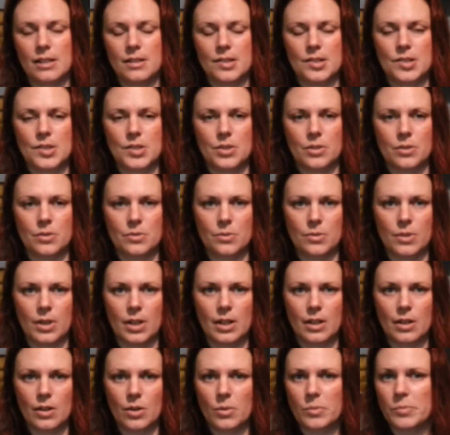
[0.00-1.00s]
is too.
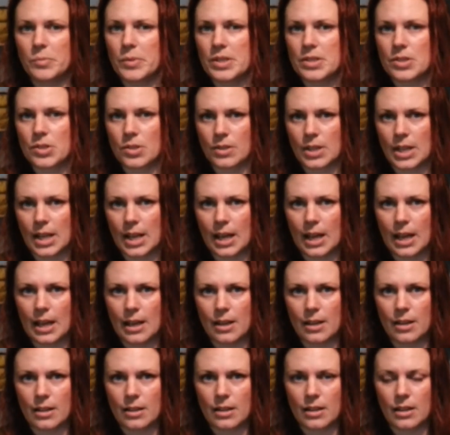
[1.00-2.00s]
I hope it's
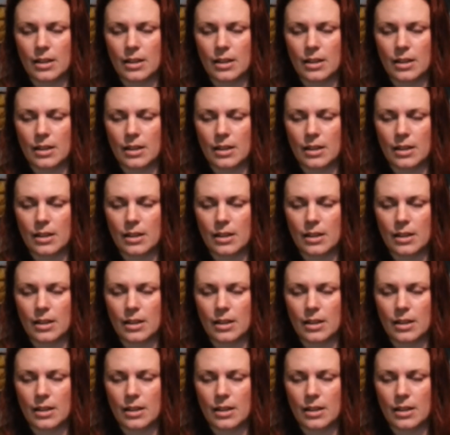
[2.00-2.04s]
okay.